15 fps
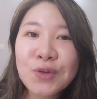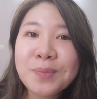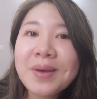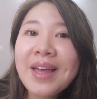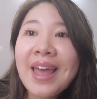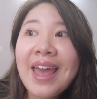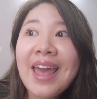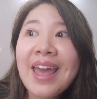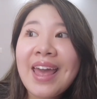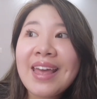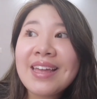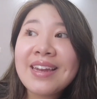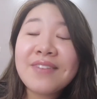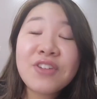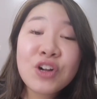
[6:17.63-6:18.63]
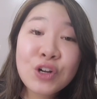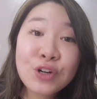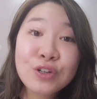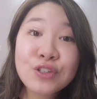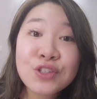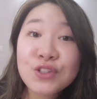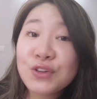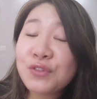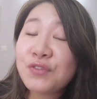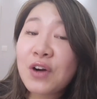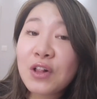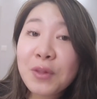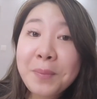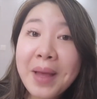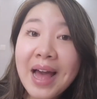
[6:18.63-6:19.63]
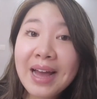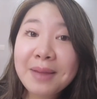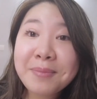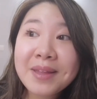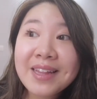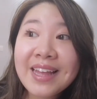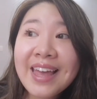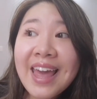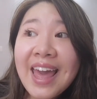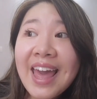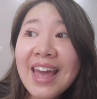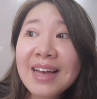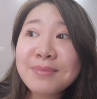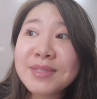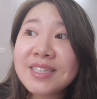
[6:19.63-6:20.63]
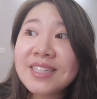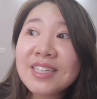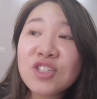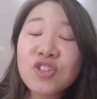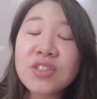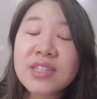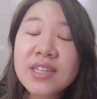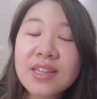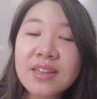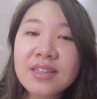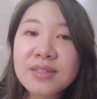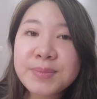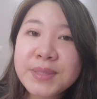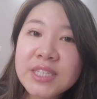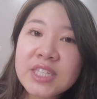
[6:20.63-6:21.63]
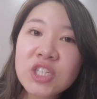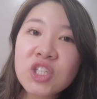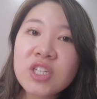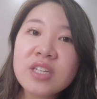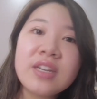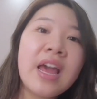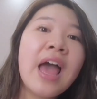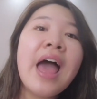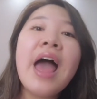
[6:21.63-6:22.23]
But hey, it never hurts to follow back and be like, hey, I'm still interested in this position.